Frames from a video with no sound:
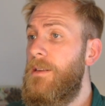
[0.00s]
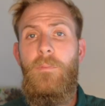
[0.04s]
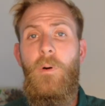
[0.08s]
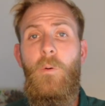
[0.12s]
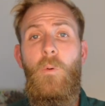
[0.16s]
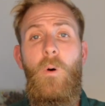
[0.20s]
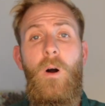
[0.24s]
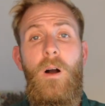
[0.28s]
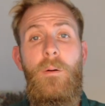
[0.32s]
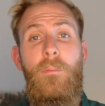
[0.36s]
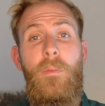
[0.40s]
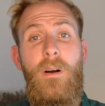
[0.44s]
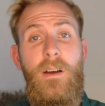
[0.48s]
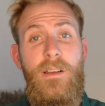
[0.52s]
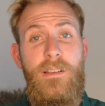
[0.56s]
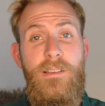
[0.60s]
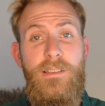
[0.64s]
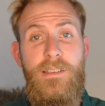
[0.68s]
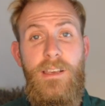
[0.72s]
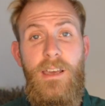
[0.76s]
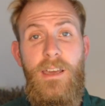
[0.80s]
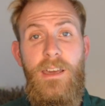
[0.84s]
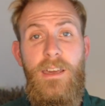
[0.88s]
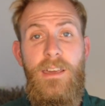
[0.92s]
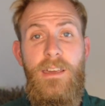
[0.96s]
But what I might
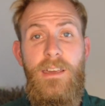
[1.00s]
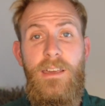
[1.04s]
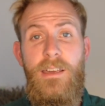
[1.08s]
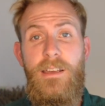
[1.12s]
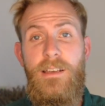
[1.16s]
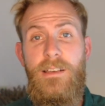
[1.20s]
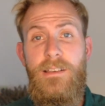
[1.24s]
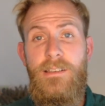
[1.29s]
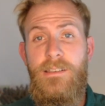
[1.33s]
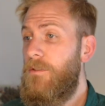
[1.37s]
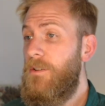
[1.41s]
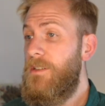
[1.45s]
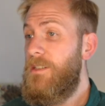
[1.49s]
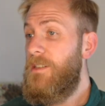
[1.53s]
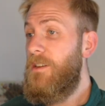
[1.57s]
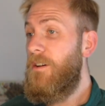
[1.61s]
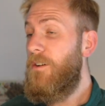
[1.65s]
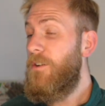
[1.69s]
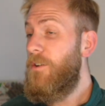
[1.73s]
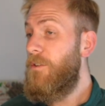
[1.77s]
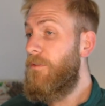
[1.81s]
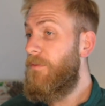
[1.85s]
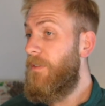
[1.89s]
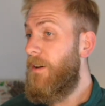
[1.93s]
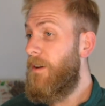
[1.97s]
say is,
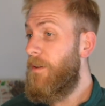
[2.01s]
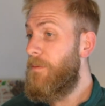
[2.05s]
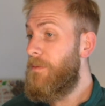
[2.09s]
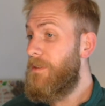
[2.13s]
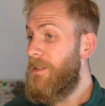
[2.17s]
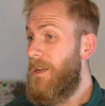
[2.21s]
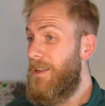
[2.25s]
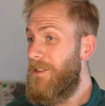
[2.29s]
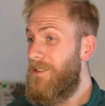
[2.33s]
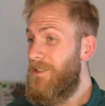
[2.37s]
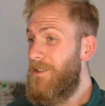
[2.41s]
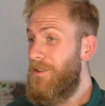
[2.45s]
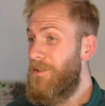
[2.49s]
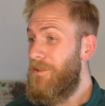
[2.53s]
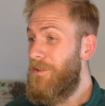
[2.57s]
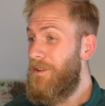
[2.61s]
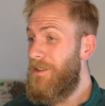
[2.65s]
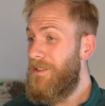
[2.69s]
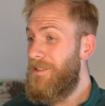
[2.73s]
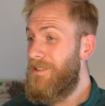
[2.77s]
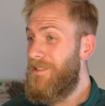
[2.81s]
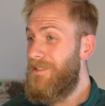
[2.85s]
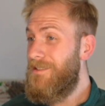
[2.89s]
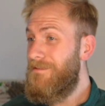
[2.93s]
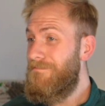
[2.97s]
Cristiano felt upset too
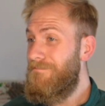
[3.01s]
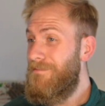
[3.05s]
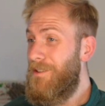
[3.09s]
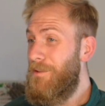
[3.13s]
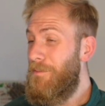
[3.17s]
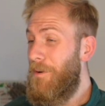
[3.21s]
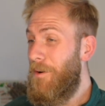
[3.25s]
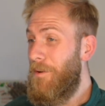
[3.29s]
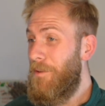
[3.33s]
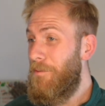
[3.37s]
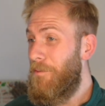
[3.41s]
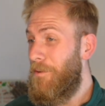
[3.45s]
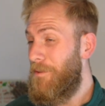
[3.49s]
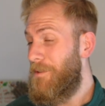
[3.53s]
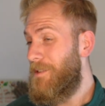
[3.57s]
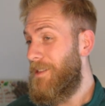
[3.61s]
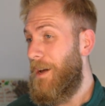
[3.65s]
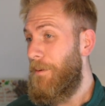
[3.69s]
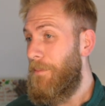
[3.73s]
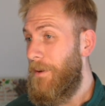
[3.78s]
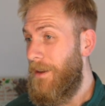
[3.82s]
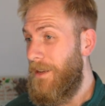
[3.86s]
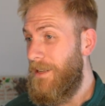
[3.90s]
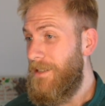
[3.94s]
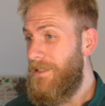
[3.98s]
because you both wanted
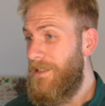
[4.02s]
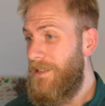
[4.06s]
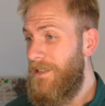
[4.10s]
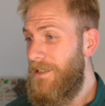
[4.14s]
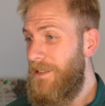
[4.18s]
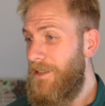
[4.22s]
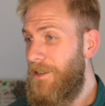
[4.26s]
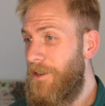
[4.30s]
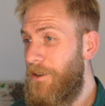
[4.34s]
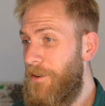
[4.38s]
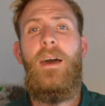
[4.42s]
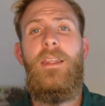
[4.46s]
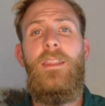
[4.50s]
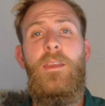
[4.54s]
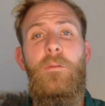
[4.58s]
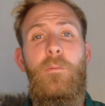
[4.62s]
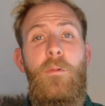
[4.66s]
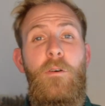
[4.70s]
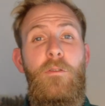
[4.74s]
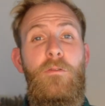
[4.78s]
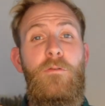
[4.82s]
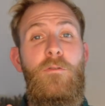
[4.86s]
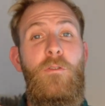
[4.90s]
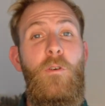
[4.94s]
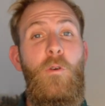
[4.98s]
that piece, didn't you? And
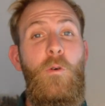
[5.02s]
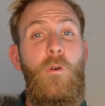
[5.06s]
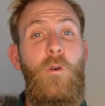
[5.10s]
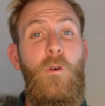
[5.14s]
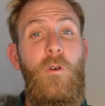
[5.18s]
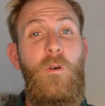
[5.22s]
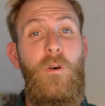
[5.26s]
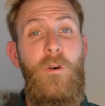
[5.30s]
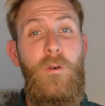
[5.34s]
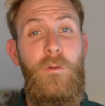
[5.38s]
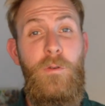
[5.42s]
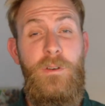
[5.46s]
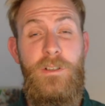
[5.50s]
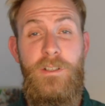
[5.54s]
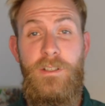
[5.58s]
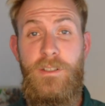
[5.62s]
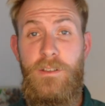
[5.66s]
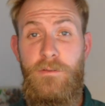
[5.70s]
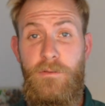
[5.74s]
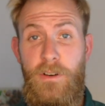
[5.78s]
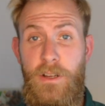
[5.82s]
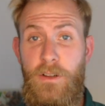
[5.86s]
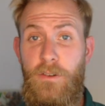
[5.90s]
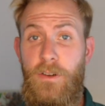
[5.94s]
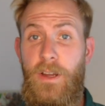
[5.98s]
number 4, which is
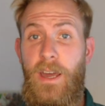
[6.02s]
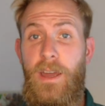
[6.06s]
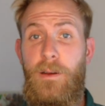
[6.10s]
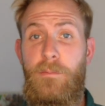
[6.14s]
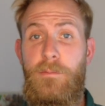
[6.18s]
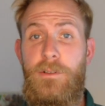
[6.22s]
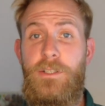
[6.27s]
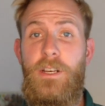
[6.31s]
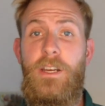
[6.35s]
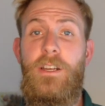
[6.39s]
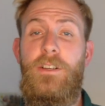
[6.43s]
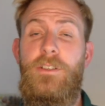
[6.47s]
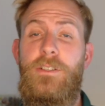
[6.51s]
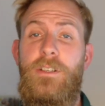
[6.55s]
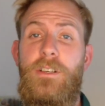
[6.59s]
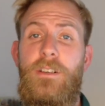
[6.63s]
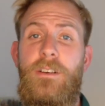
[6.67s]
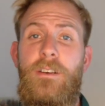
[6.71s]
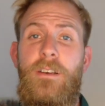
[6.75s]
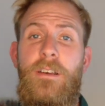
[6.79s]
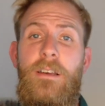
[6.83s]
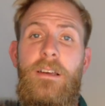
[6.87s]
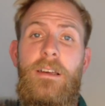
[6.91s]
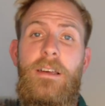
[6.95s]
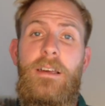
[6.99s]
the real game
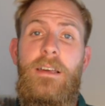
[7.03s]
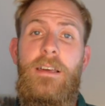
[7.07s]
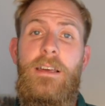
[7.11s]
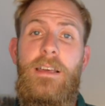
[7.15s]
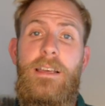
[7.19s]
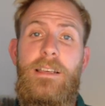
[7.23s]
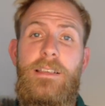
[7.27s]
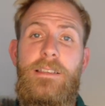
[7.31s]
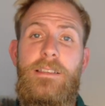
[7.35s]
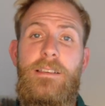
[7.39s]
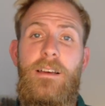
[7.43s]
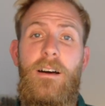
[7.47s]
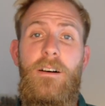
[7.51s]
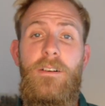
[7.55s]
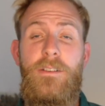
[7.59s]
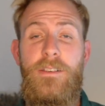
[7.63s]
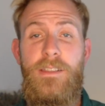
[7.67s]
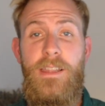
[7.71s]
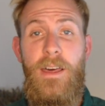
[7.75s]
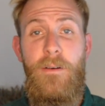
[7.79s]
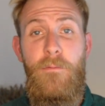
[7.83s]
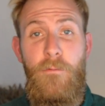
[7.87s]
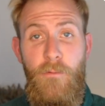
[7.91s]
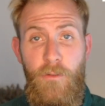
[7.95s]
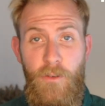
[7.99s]
changer, is ask
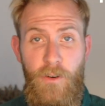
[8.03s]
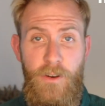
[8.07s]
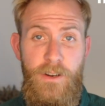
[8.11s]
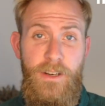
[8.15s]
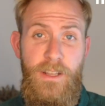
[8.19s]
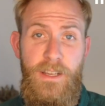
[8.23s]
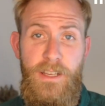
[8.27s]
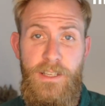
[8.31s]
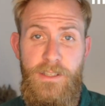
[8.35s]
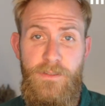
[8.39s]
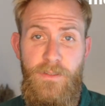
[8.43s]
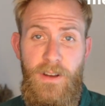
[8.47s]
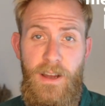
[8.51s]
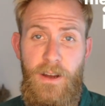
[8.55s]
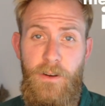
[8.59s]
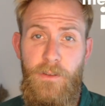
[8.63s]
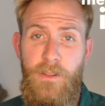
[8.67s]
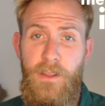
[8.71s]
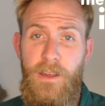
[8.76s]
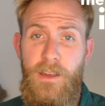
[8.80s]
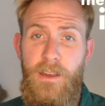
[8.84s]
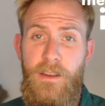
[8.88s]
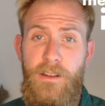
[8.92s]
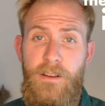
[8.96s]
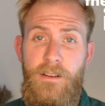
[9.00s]
them for ideas of how
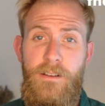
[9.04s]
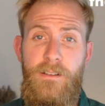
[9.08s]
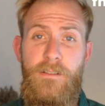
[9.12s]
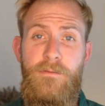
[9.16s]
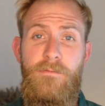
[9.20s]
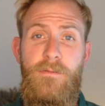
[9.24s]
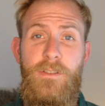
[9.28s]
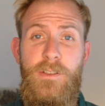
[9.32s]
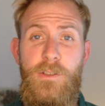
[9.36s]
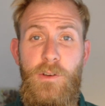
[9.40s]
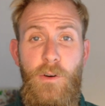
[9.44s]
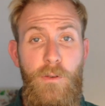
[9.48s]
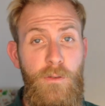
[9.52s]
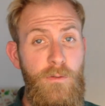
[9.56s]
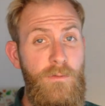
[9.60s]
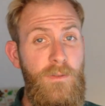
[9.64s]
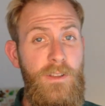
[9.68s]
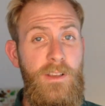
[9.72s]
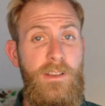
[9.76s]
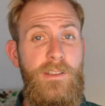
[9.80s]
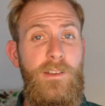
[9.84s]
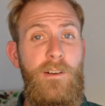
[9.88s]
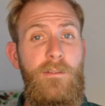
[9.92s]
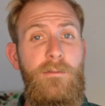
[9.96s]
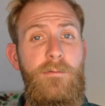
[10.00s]
they can resolve
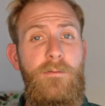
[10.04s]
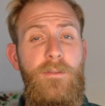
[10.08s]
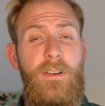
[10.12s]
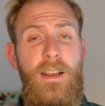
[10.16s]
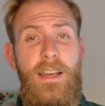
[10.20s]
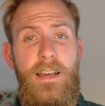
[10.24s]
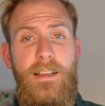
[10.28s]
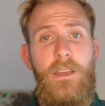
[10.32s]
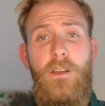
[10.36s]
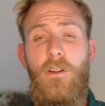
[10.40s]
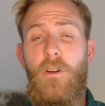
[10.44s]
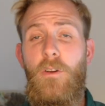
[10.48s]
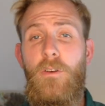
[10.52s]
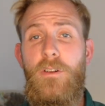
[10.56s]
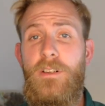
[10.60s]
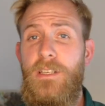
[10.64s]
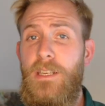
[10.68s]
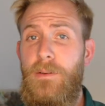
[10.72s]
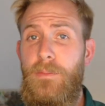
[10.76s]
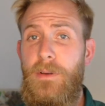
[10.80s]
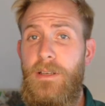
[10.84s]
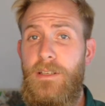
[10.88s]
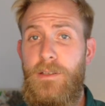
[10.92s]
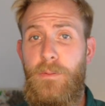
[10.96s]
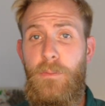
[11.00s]
this conflict. You'll
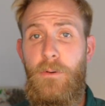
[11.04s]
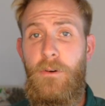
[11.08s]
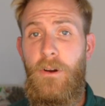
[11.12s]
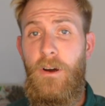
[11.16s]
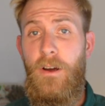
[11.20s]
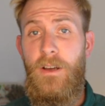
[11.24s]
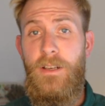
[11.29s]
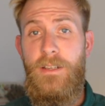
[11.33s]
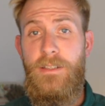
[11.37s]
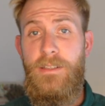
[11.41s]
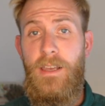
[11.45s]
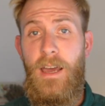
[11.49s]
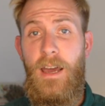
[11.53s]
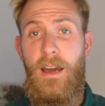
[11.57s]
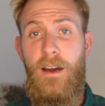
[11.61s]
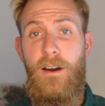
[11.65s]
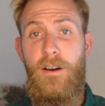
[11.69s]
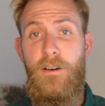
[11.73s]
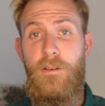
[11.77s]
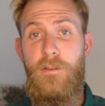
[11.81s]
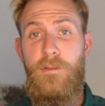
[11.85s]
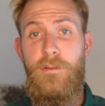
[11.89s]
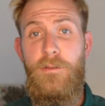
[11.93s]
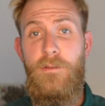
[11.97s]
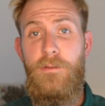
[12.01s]
honestly be surprised
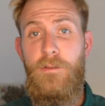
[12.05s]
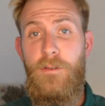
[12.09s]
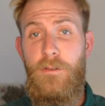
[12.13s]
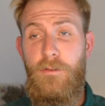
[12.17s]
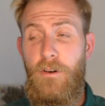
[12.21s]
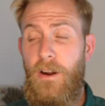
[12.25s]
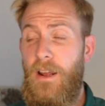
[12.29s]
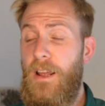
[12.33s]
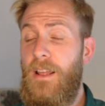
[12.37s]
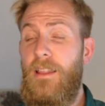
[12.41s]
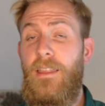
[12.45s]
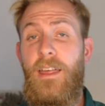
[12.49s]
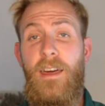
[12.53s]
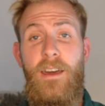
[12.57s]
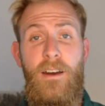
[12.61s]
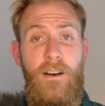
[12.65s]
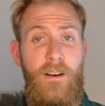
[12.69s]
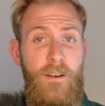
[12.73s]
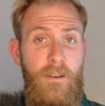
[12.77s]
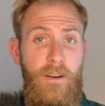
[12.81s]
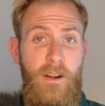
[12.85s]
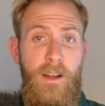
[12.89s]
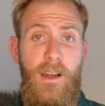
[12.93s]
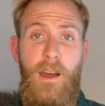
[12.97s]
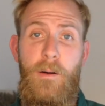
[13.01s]
how great they
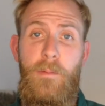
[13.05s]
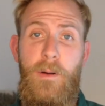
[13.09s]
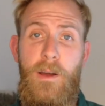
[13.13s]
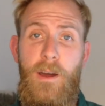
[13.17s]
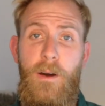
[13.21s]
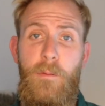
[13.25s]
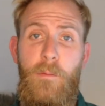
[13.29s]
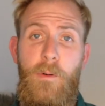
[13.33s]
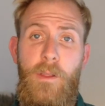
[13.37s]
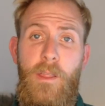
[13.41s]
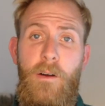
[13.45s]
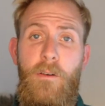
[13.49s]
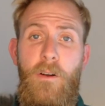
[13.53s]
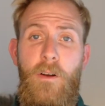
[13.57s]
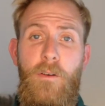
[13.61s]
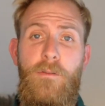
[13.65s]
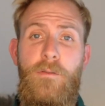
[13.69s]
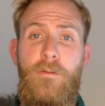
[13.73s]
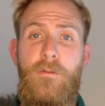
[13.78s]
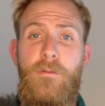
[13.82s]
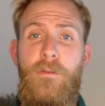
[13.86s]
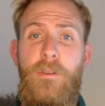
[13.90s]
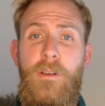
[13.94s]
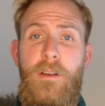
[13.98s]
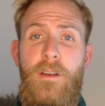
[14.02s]
are at coming up with their
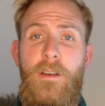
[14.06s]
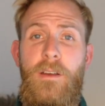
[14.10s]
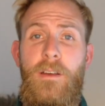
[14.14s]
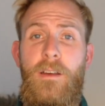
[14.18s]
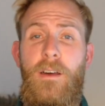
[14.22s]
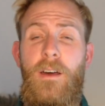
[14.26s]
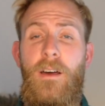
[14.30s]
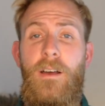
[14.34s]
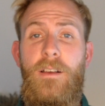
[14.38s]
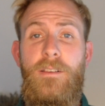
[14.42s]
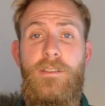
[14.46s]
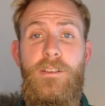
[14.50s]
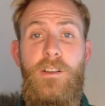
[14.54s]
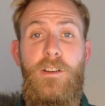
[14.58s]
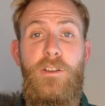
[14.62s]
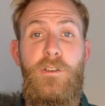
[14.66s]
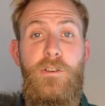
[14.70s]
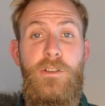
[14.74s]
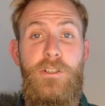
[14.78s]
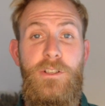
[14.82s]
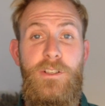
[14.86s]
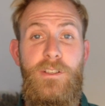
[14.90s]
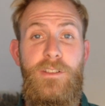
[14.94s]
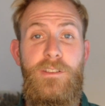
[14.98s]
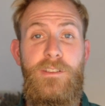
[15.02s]
own
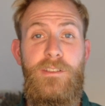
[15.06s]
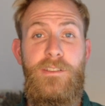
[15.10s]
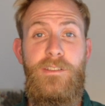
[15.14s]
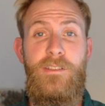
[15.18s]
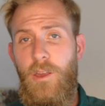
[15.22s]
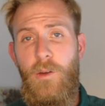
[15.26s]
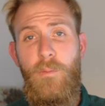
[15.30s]
solutions.